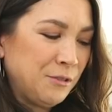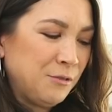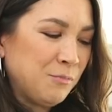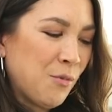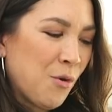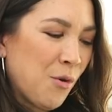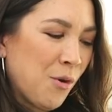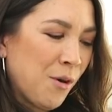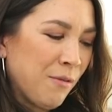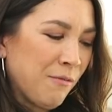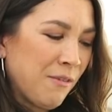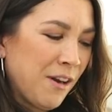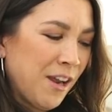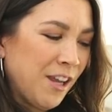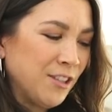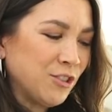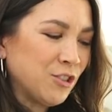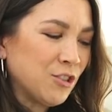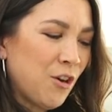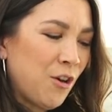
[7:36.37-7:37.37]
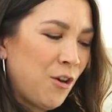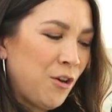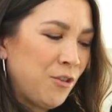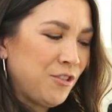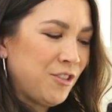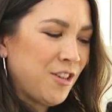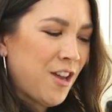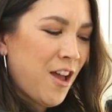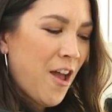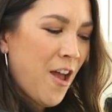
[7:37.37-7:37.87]
More ranch all
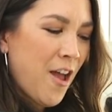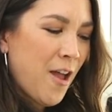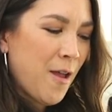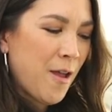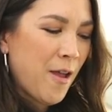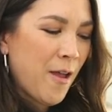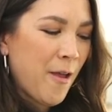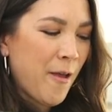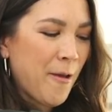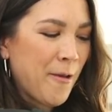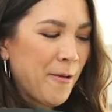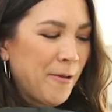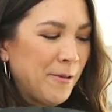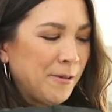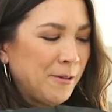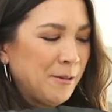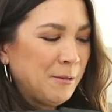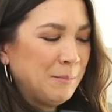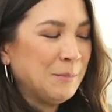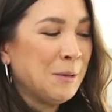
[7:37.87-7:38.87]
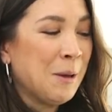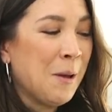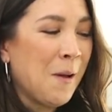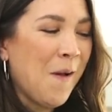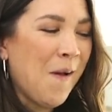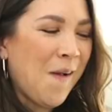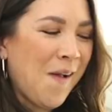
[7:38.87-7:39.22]
the time.